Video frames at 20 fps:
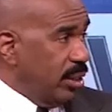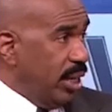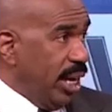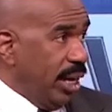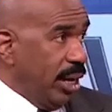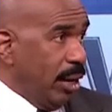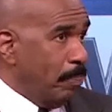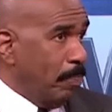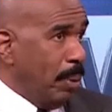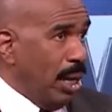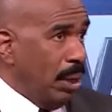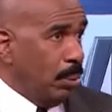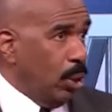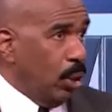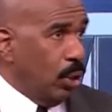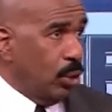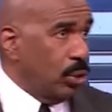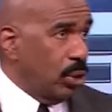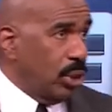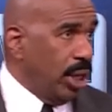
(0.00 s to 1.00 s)
Now that baby
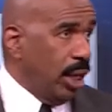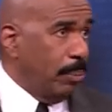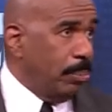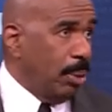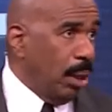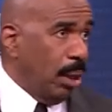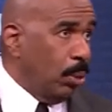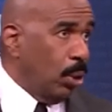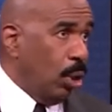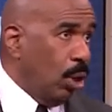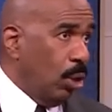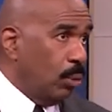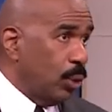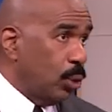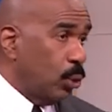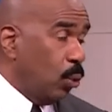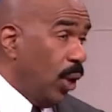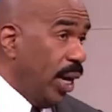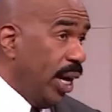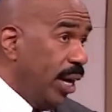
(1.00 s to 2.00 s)
oil, you say the baby oil was
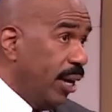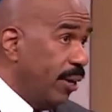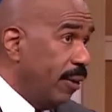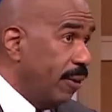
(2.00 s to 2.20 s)
where?